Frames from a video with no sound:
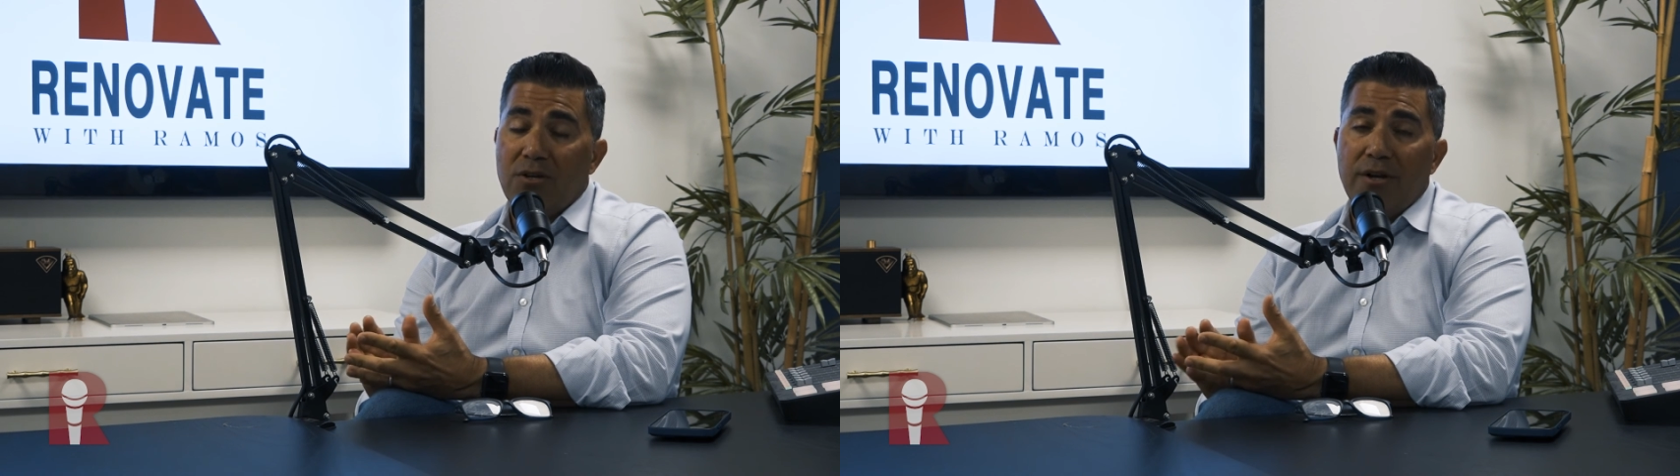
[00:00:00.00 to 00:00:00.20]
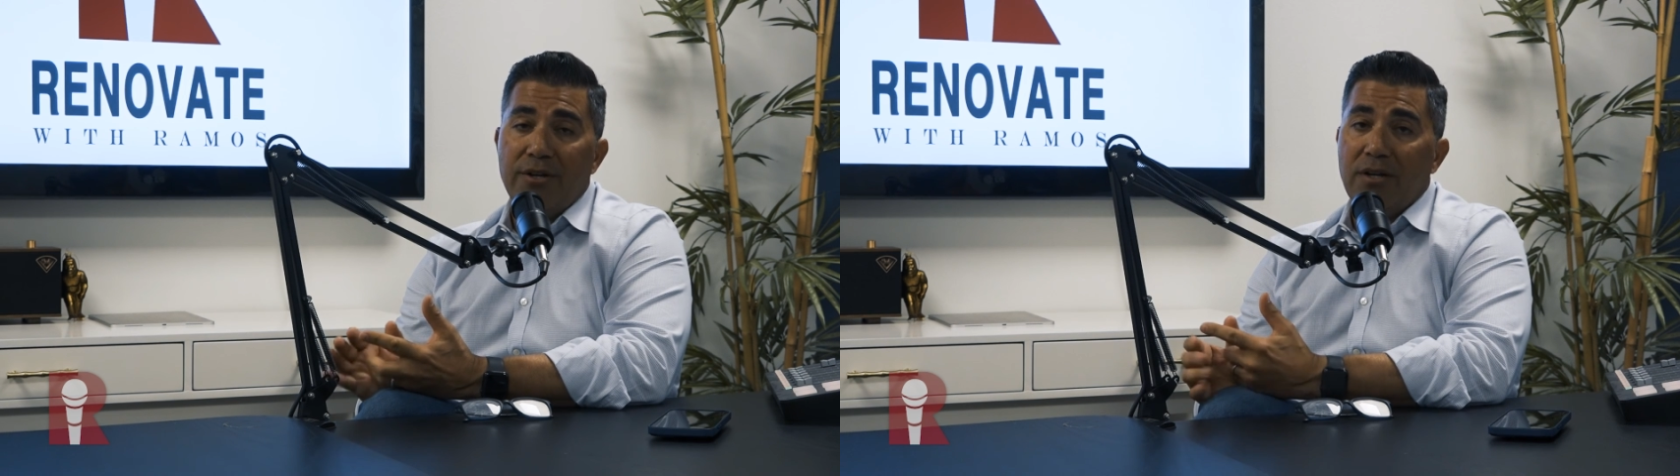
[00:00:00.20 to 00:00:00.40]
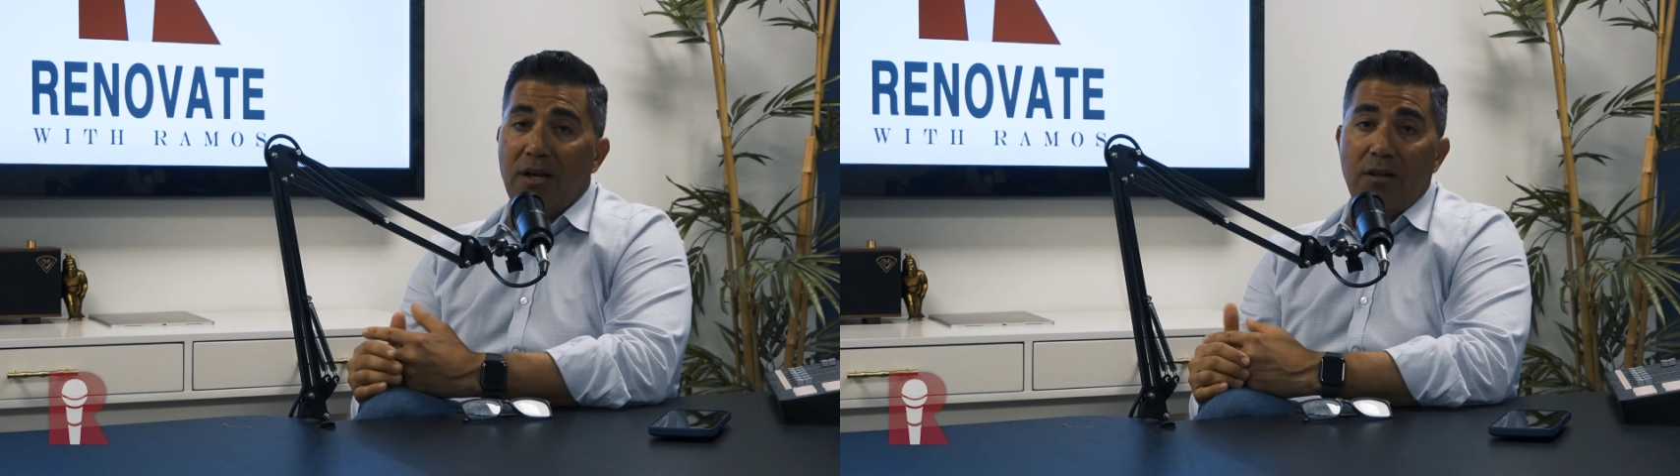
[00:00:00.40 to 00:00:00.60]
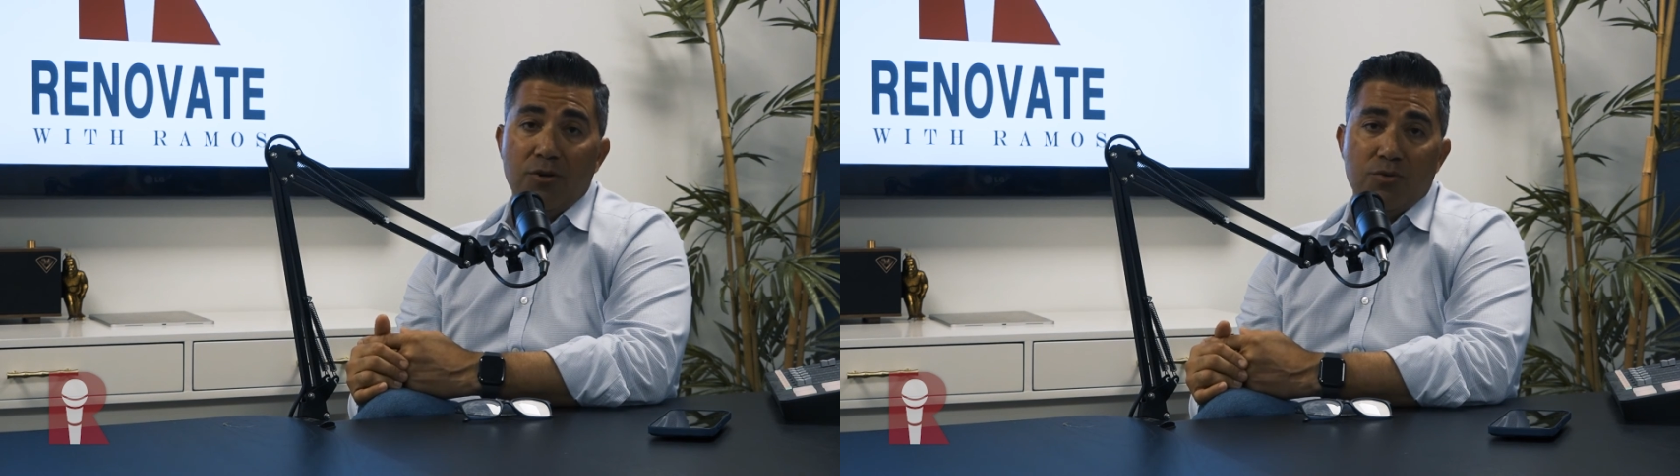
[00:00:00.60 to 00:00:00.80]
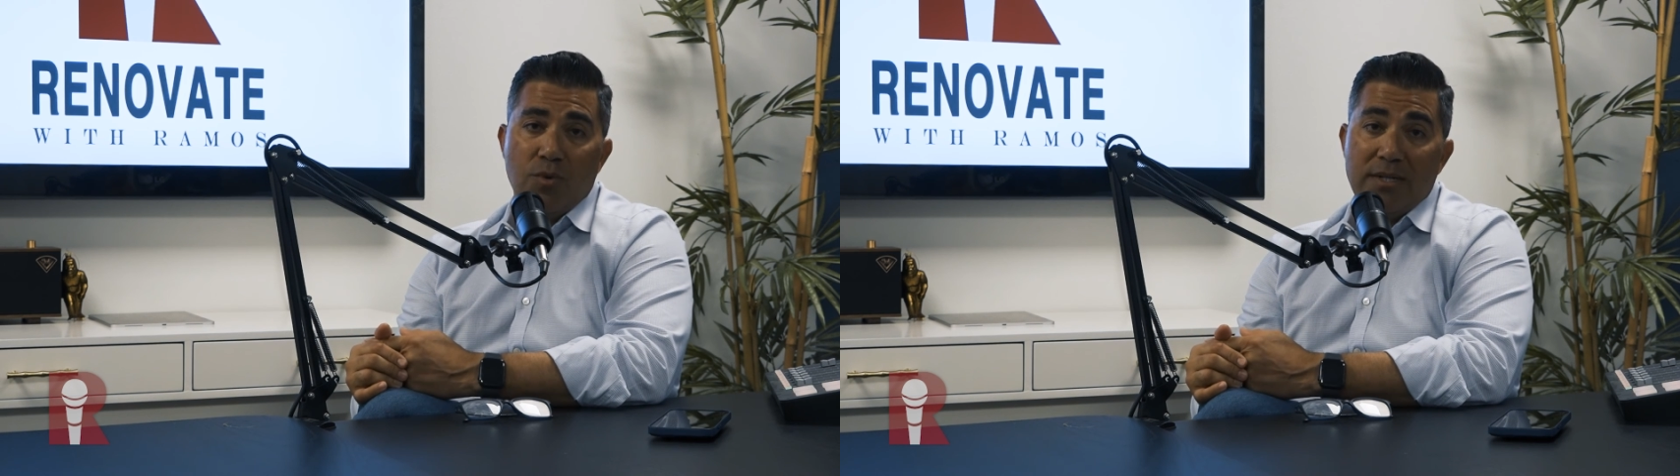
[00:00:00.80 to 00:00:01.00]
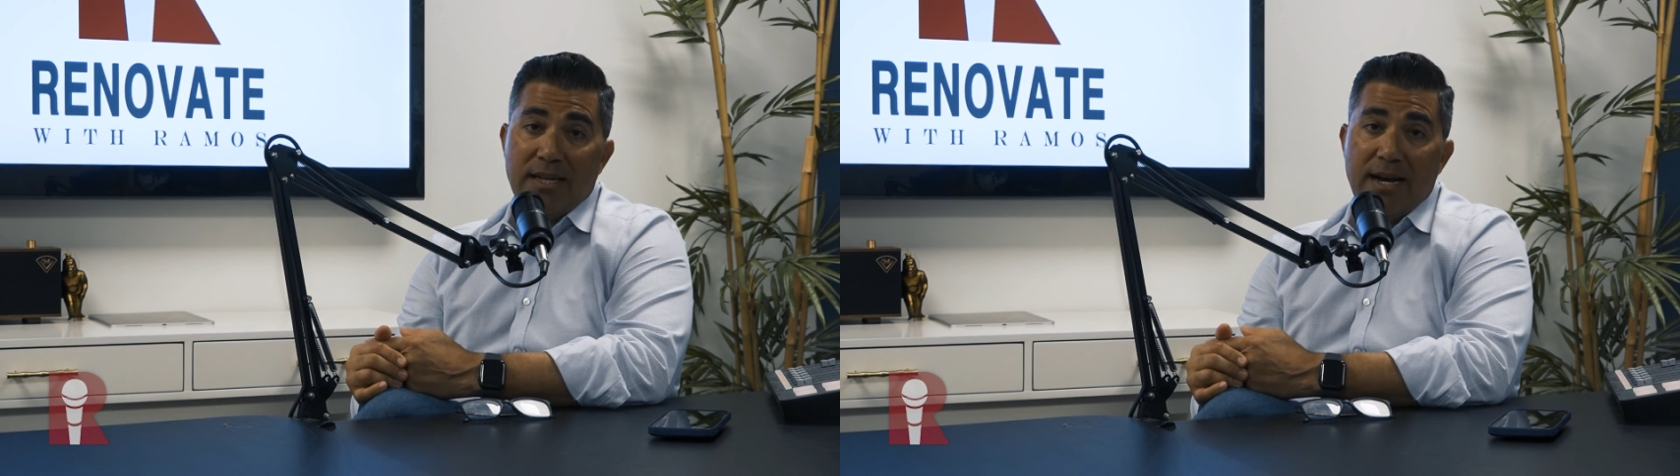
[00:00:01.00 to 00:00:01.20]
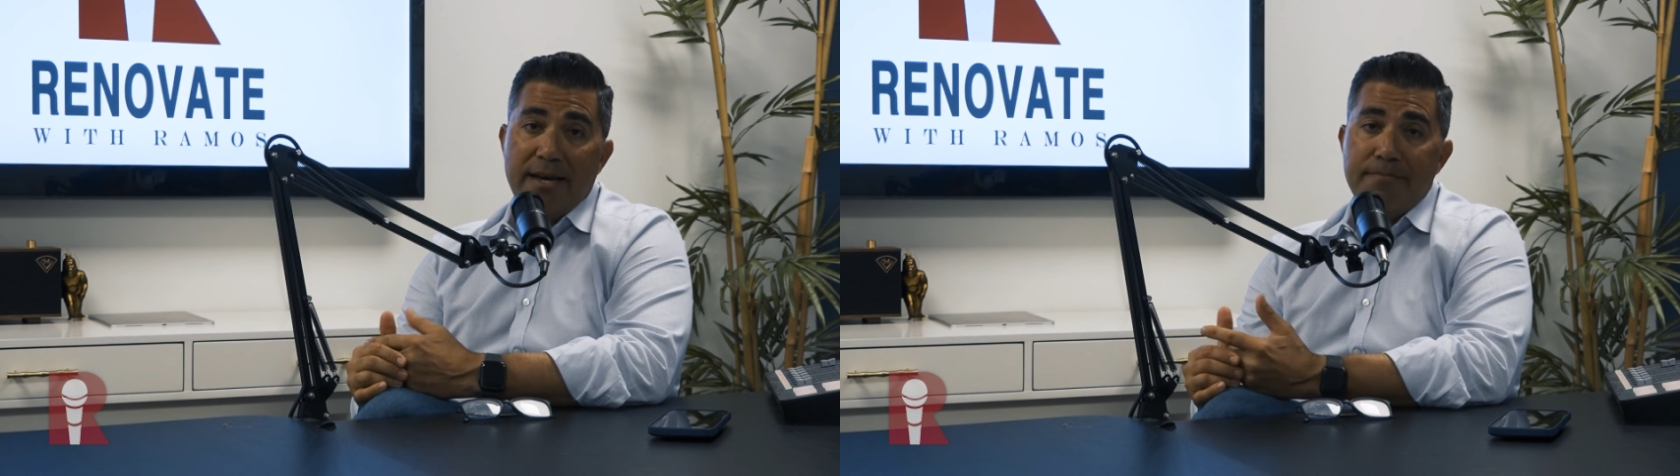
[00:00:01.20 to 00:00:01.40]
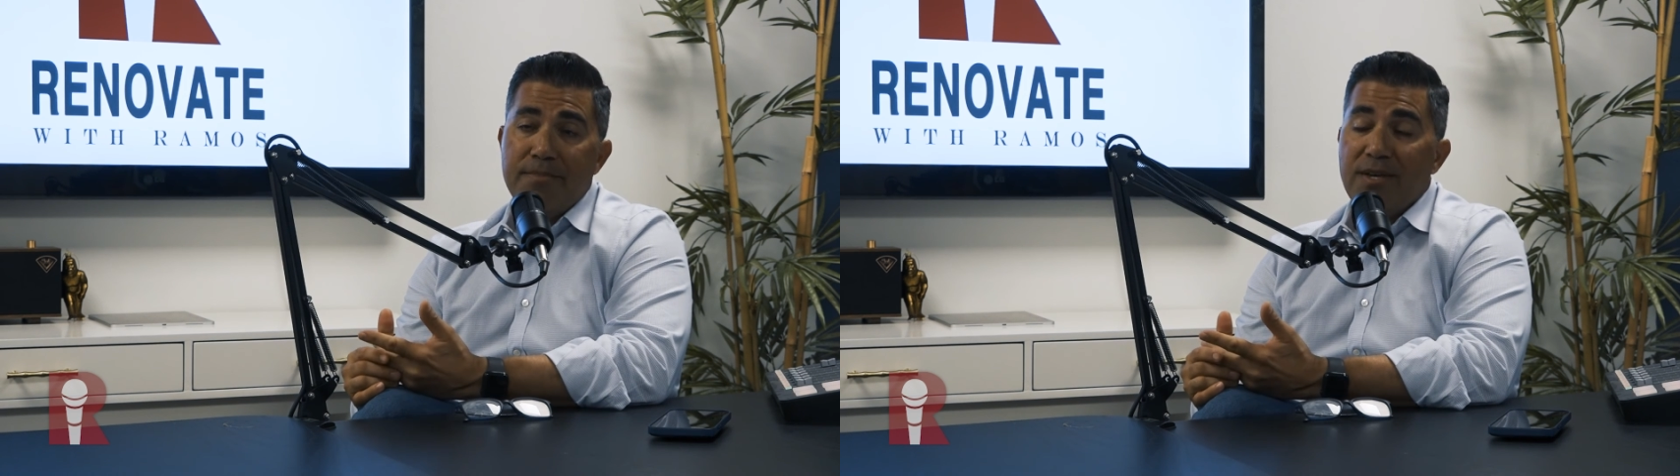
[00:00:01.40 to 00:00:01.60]
are you're going to close one
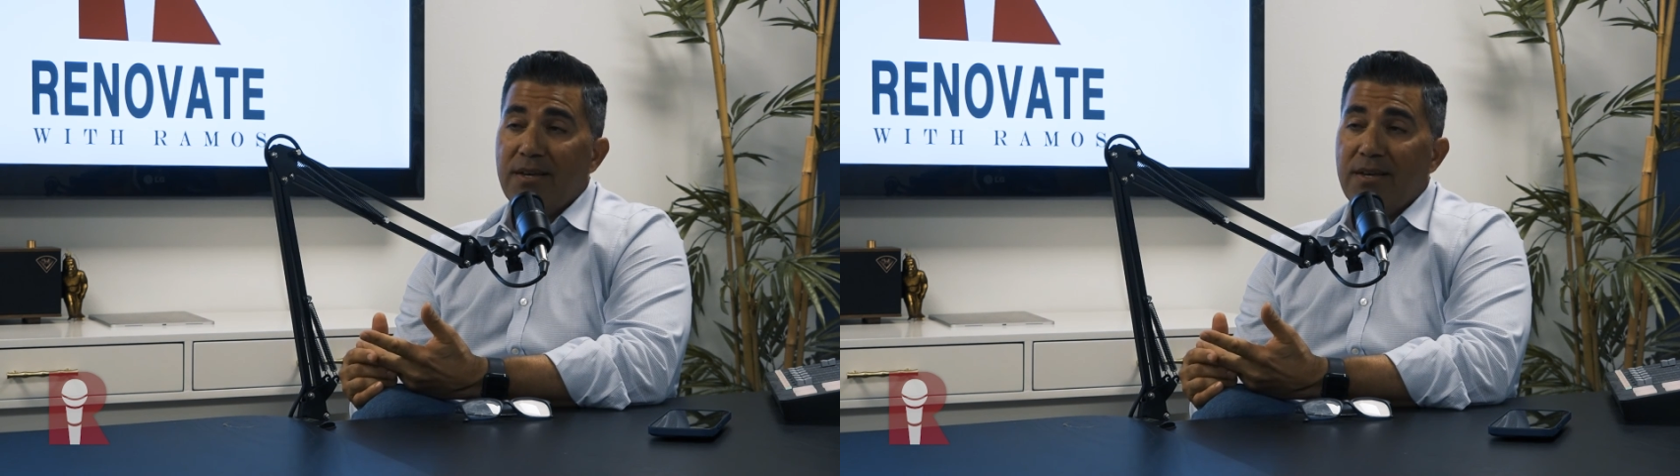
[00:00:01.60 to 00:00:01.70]
time.